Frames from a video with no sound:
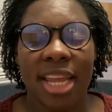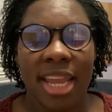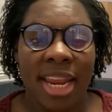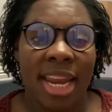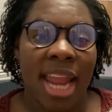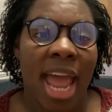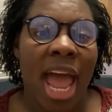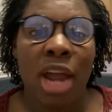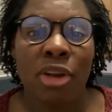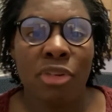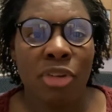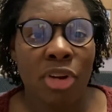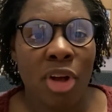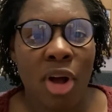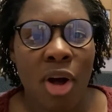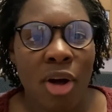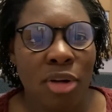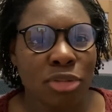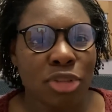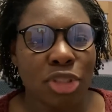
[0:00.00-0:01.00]
in
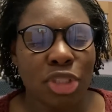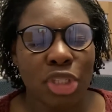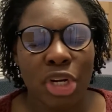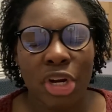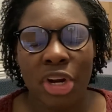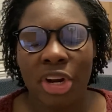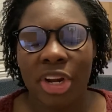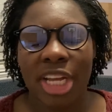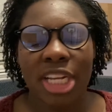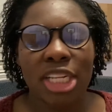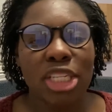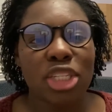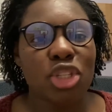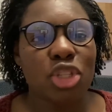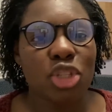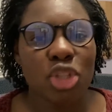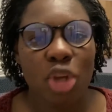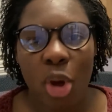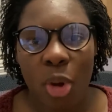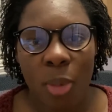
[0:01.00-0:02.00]
agriculture, in
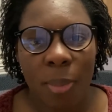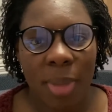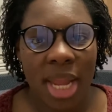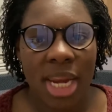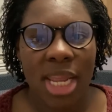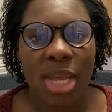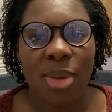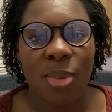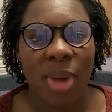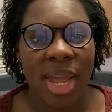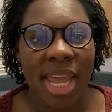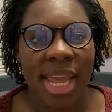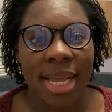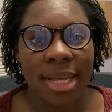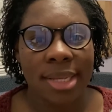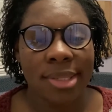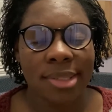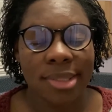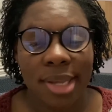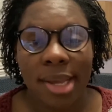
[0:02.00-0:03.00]
so many
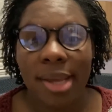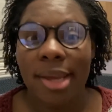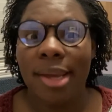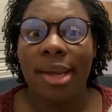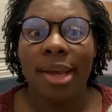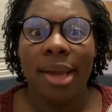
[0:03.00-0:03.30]
ways.